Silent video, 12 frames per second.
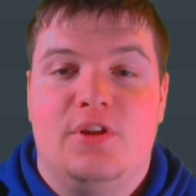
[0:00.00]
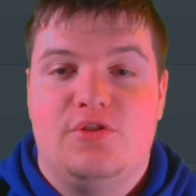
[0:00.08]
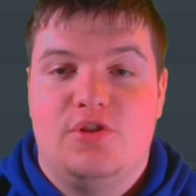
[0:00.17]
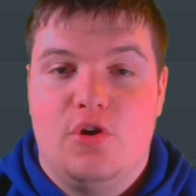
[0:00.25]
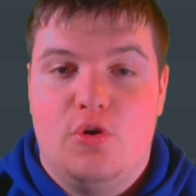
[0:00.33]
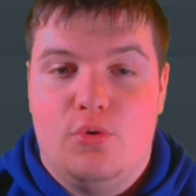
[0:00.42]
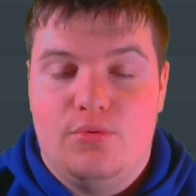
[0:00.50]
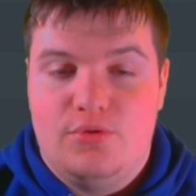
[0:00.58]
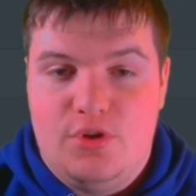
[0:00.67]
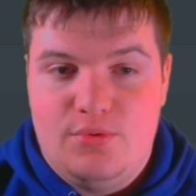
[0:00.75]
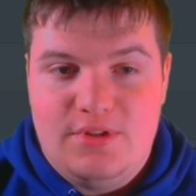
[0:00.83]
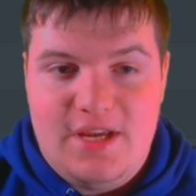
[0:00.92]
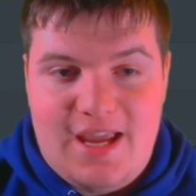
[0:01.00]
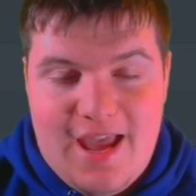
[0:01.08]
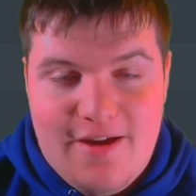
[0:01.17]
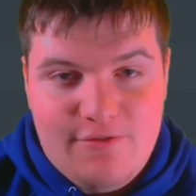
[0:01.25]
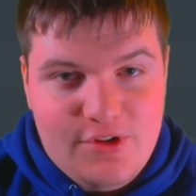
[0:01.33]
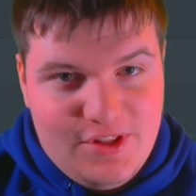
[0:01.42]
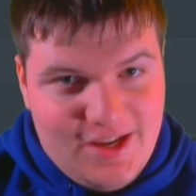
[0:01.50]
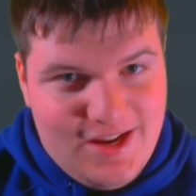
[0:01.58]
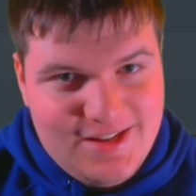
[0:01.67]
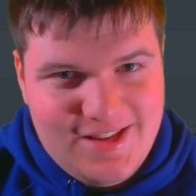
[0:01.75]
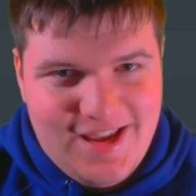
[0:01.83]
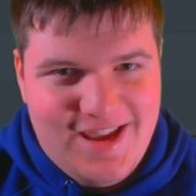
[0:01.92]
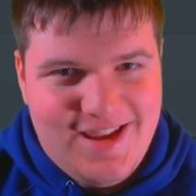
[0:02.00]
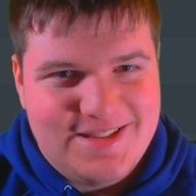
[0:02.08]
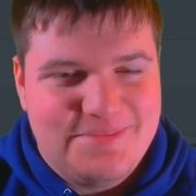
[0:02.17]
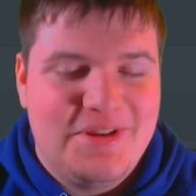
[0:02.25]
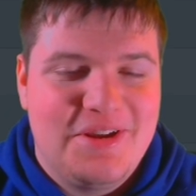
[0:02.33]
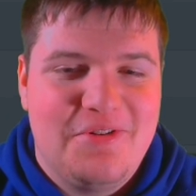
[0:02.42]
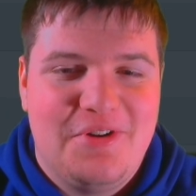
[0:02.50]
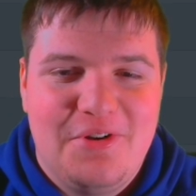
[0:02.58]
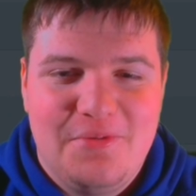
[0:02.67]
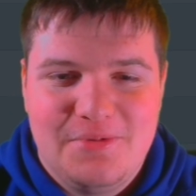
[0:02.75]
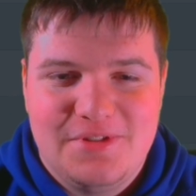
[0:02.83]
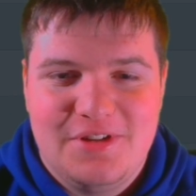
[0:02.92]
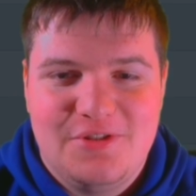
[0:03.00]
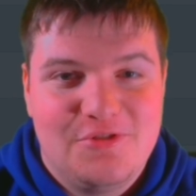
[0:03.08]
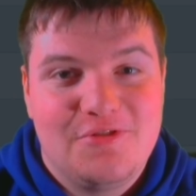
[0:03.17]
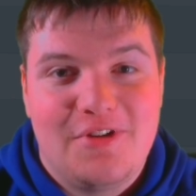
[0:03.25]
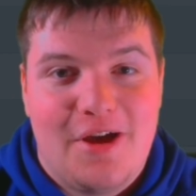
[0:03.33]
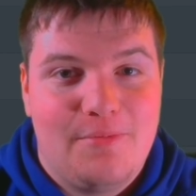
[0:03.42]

So don't take everything I say as being 100% true.